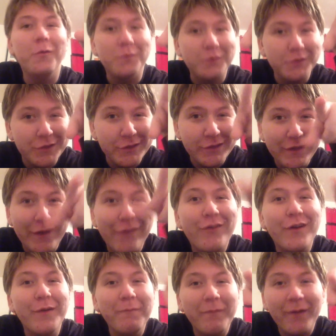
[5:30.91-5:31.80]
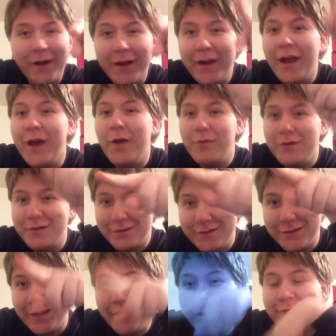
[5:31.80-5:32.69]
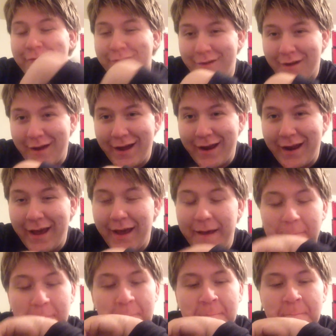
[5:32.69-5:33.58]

which is every Monday, Wednesday, and Friday,